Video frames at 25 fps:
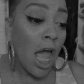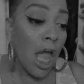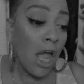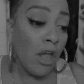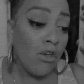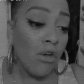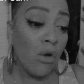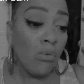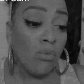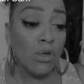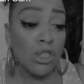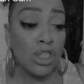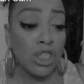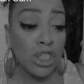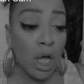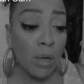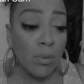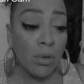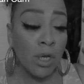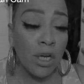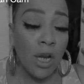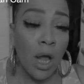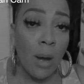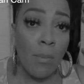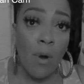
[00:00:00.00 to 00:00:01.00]
Hey, yo, what's
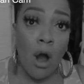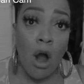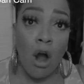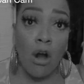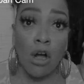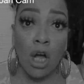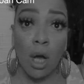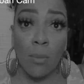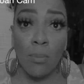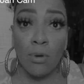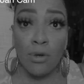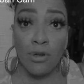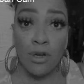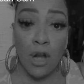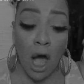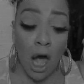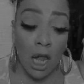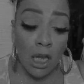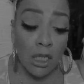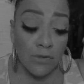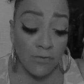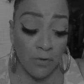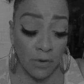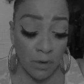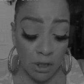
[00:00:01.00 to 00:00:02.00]
up? Can I borrow a couple
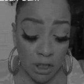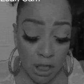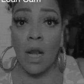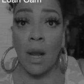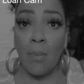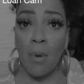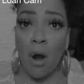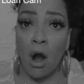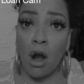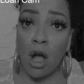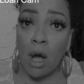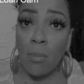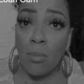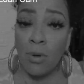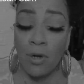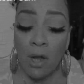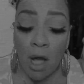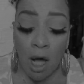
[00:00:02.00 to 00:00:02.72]
dollars? Can I borrow a couple